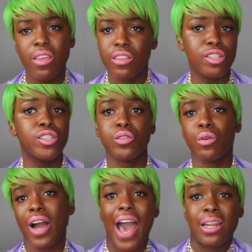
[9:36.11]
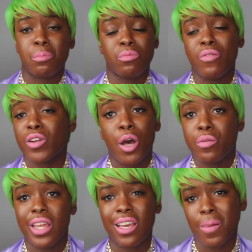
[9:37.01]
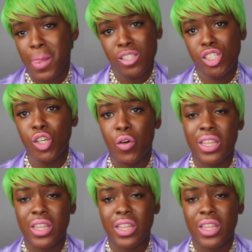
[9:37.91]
the shoe or item of clothing to.